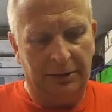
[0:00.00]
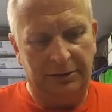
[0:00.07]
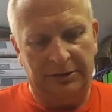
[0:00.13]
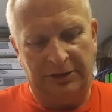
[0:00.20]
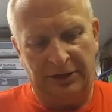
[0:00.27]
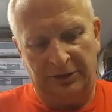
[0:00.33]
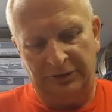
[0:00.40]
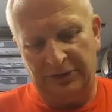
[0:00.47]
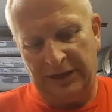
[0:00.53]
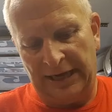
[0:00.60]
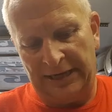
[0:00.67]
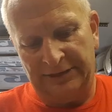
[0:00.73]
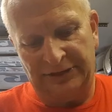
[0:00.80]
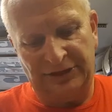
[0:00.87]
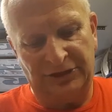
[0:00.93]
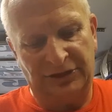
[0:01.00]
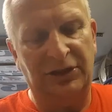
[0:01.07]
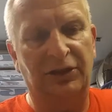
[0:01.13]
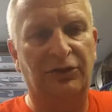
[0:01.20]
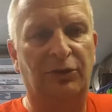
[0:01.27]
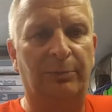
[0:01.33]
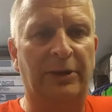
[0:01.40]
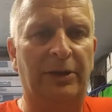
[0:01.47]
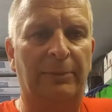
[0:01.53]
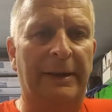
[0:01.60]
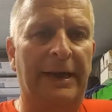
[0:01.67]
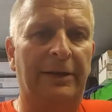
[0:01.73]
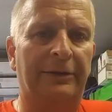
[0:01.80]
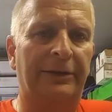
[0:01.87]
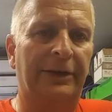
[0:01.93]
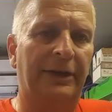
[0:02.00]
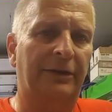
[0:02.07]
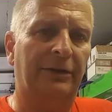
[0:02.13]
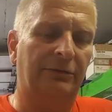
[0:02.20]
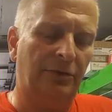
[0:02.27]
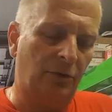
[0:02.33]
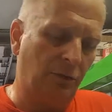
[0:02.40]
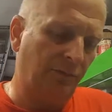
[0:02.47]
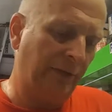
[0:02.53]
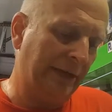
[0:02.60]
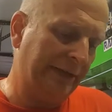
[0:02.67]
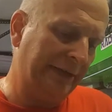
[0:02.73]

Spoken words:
tell you guys just a little bit about it. I don't know if I've